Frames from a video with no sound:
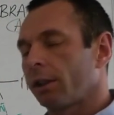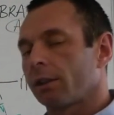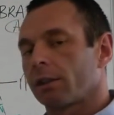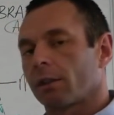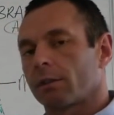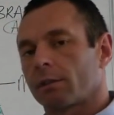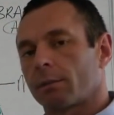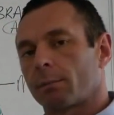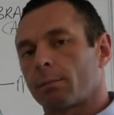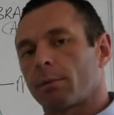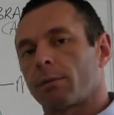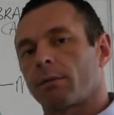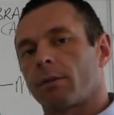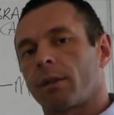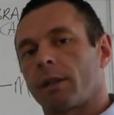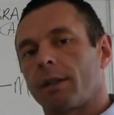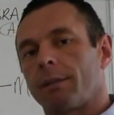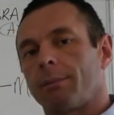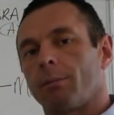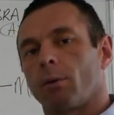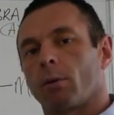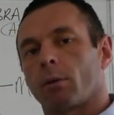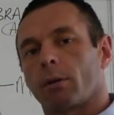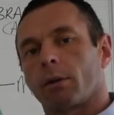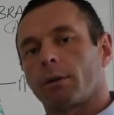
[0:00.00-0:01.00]
It doesn't
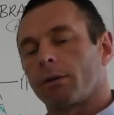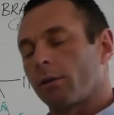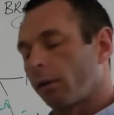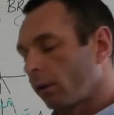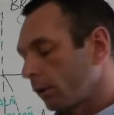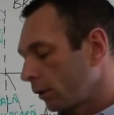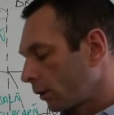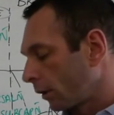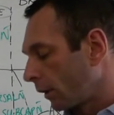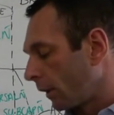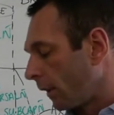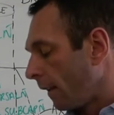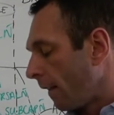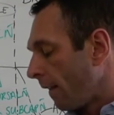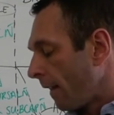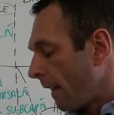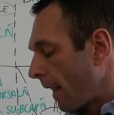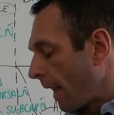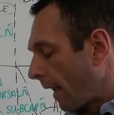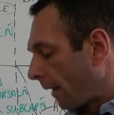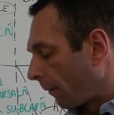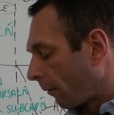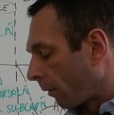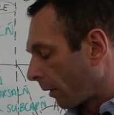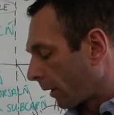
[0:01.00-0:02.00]
provide motor function.
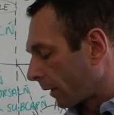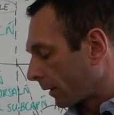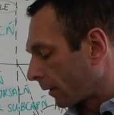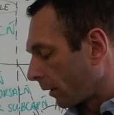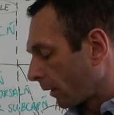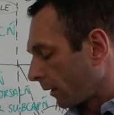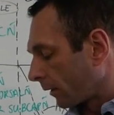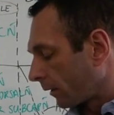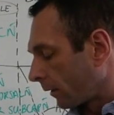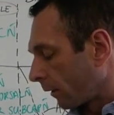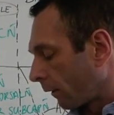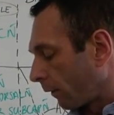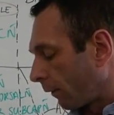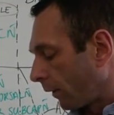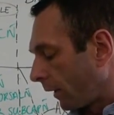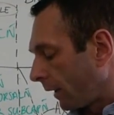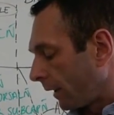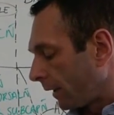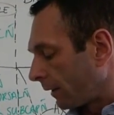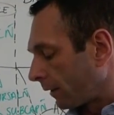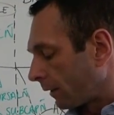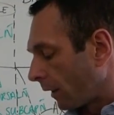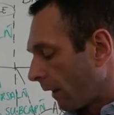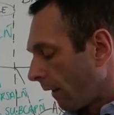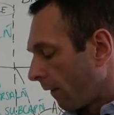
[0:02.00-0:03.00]
And what it does, it
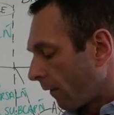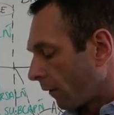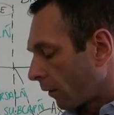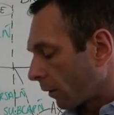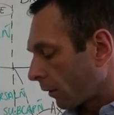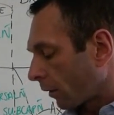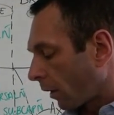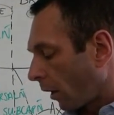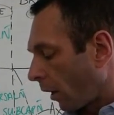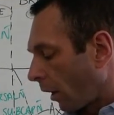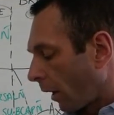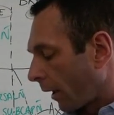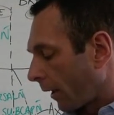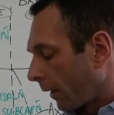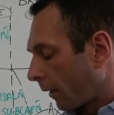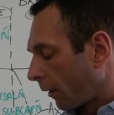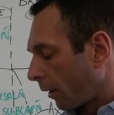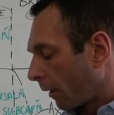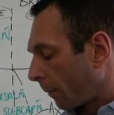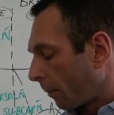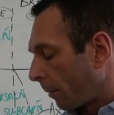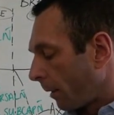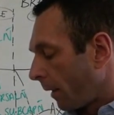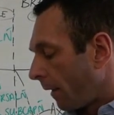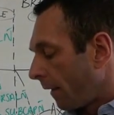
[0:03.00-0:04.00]
feeds just higher
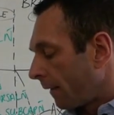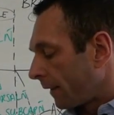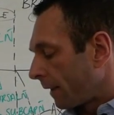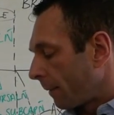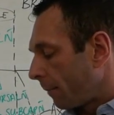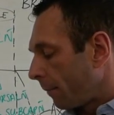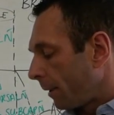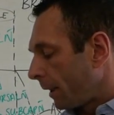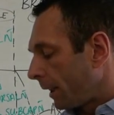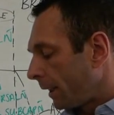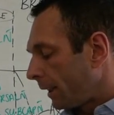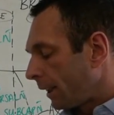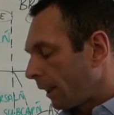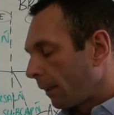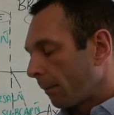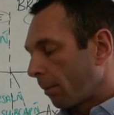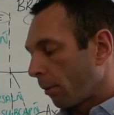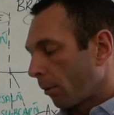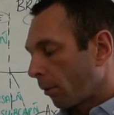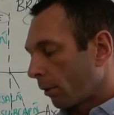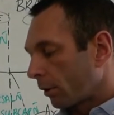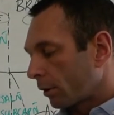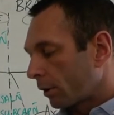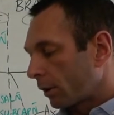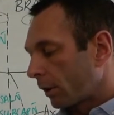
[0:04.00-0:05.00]
up the medial
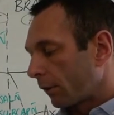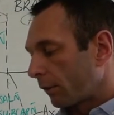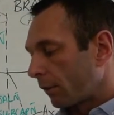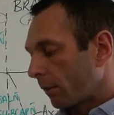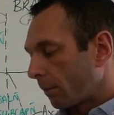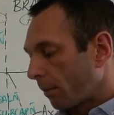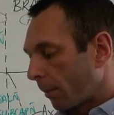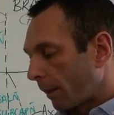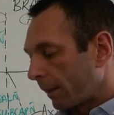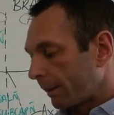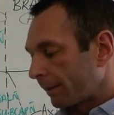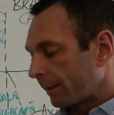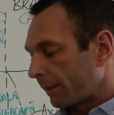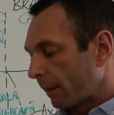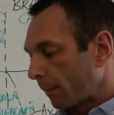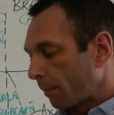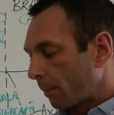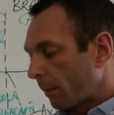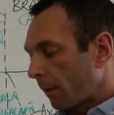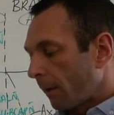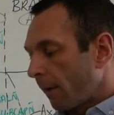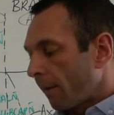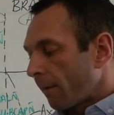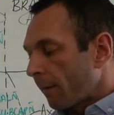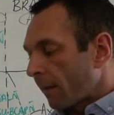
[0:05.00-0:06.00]
portion of your
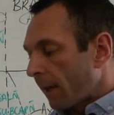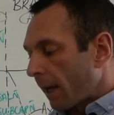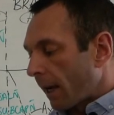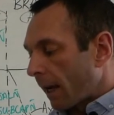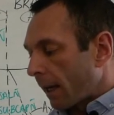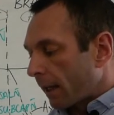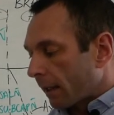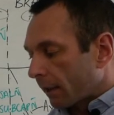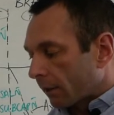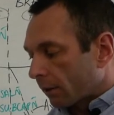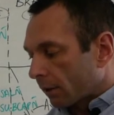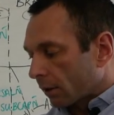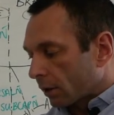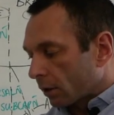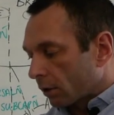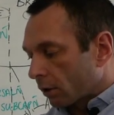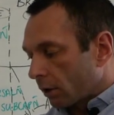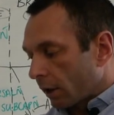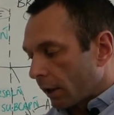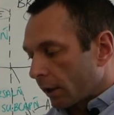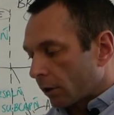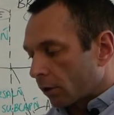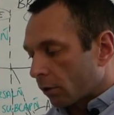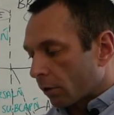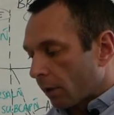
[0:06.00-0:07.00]
bicep, and
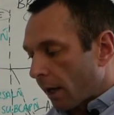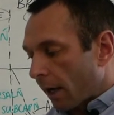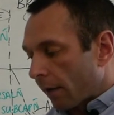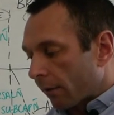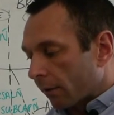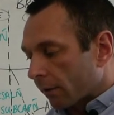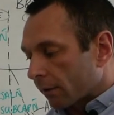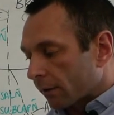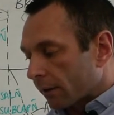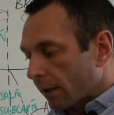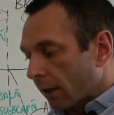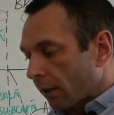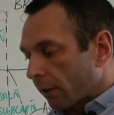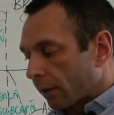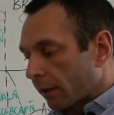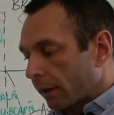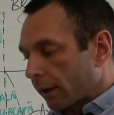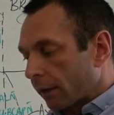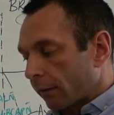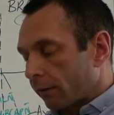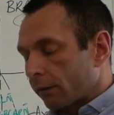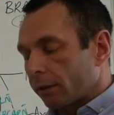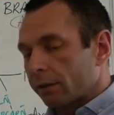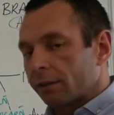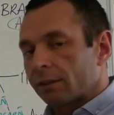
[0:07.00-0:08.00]
it travels down and
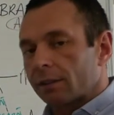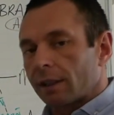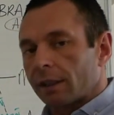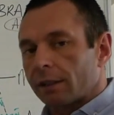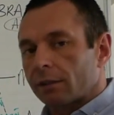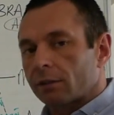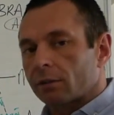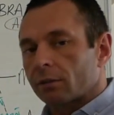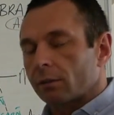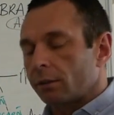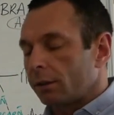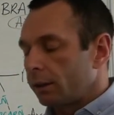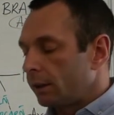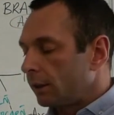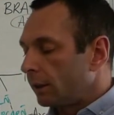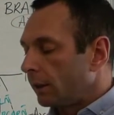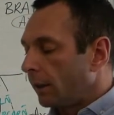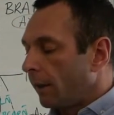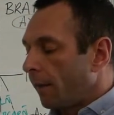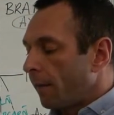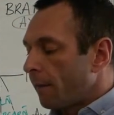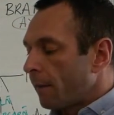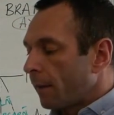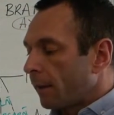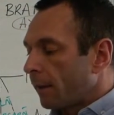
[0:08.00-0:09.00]
giving
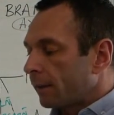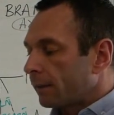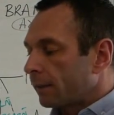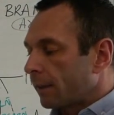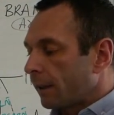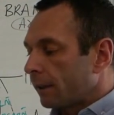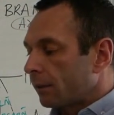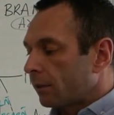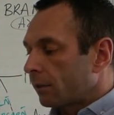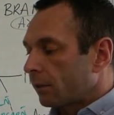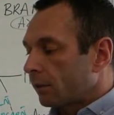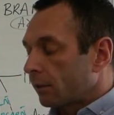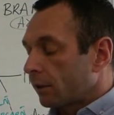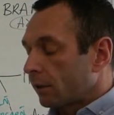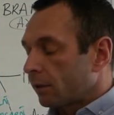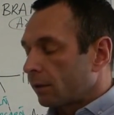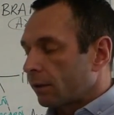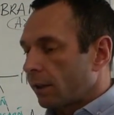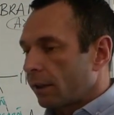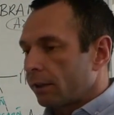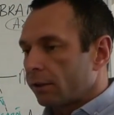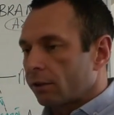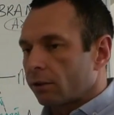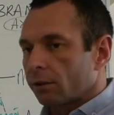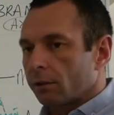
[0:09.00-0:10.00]
sensory
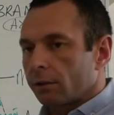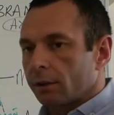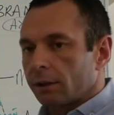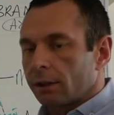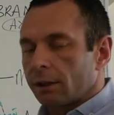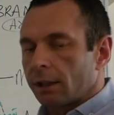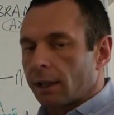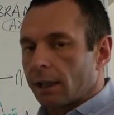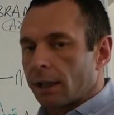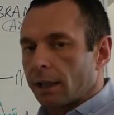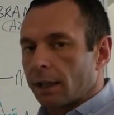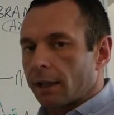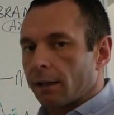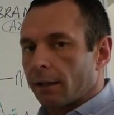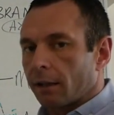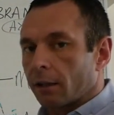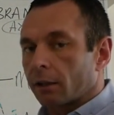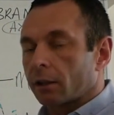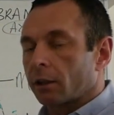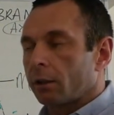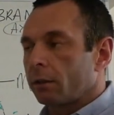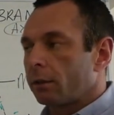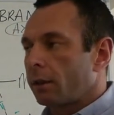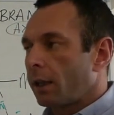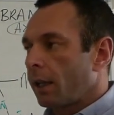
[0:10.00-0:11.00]

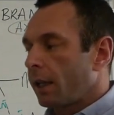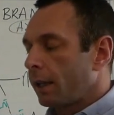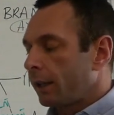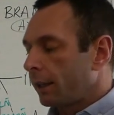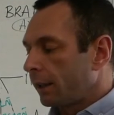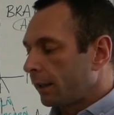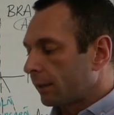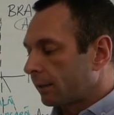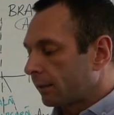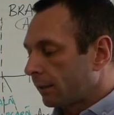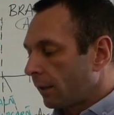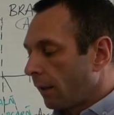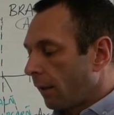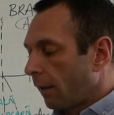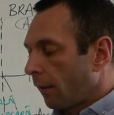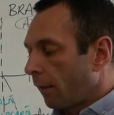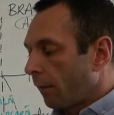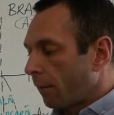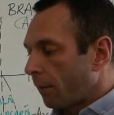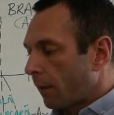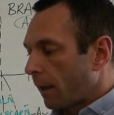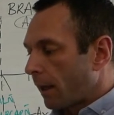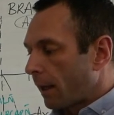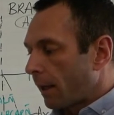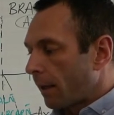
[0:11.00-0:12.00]
or cutaneous
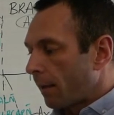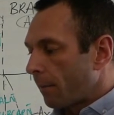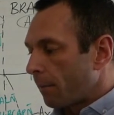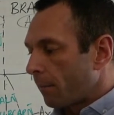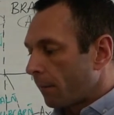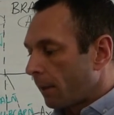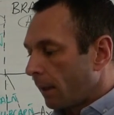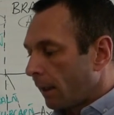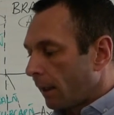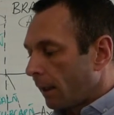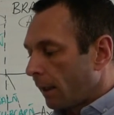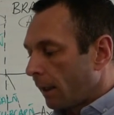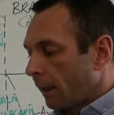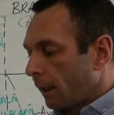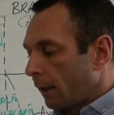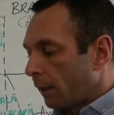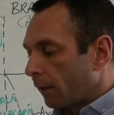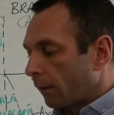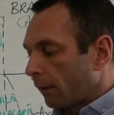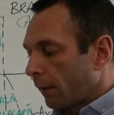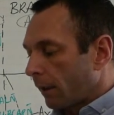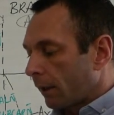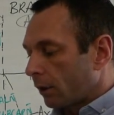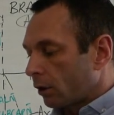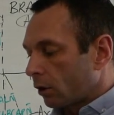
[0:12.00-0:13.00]

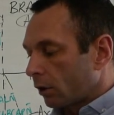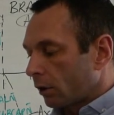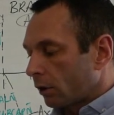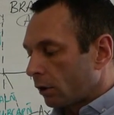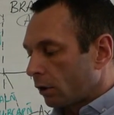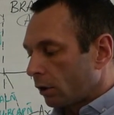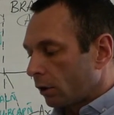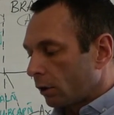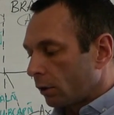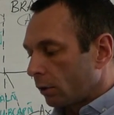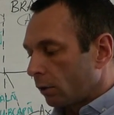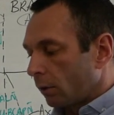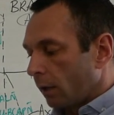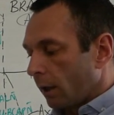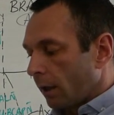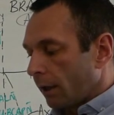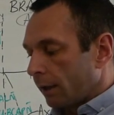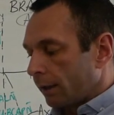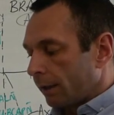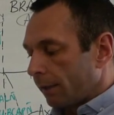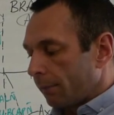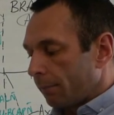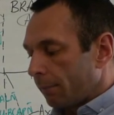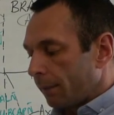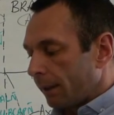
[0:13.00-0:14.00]
innervation to
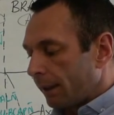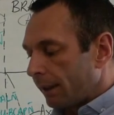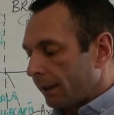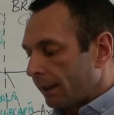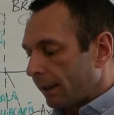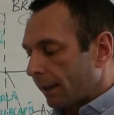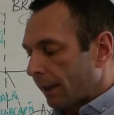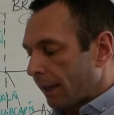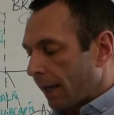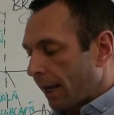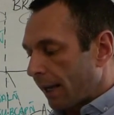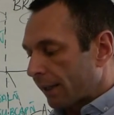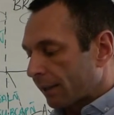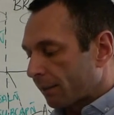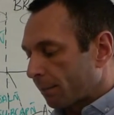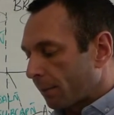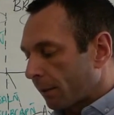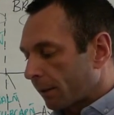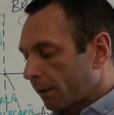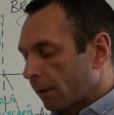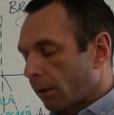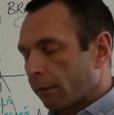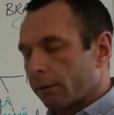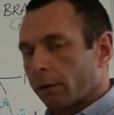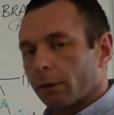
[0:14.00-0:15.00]
the medial
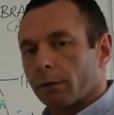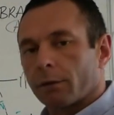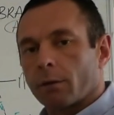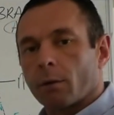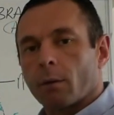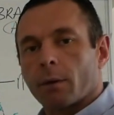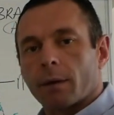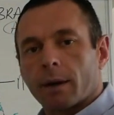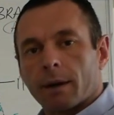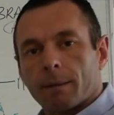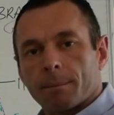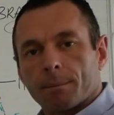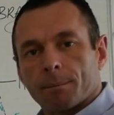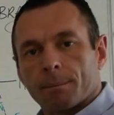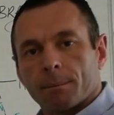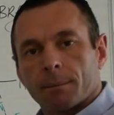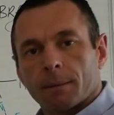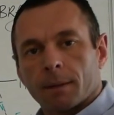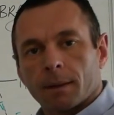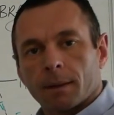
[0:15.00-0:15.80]
aspect of your forearm.